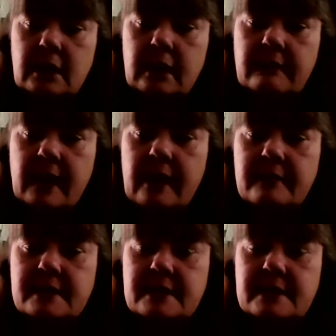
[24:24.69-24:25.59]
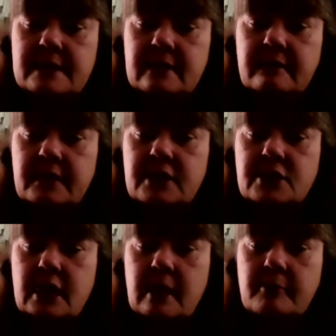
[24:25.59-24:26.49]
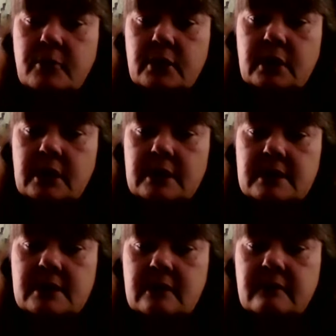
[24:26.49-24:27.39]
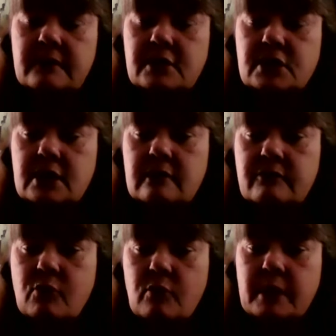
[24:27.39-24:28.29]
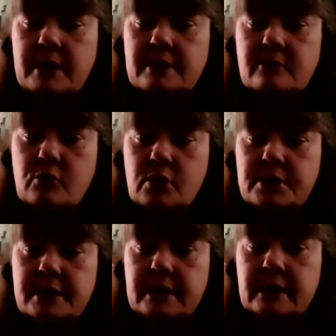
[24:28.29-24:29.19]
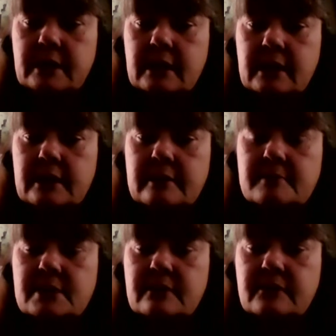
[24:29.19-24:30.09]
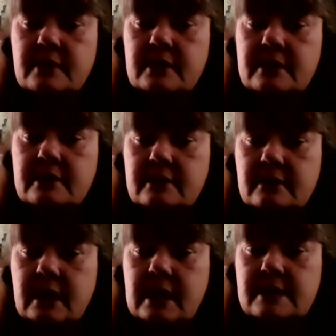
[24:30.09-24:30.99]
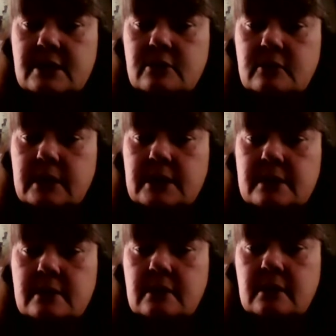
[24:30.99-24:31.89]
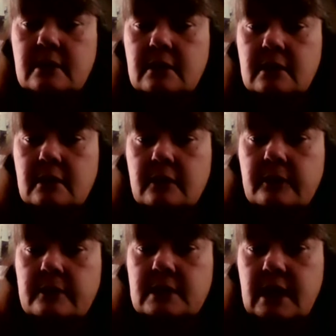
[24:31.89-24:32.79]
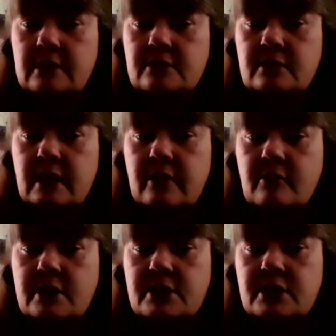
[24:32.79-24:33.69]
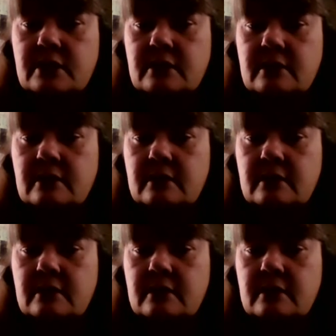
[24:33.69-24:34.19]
If I have existing fish, I put an existing fish in at 4 weeks of quarantine and let them sit for the last 2 weeks to answer that question.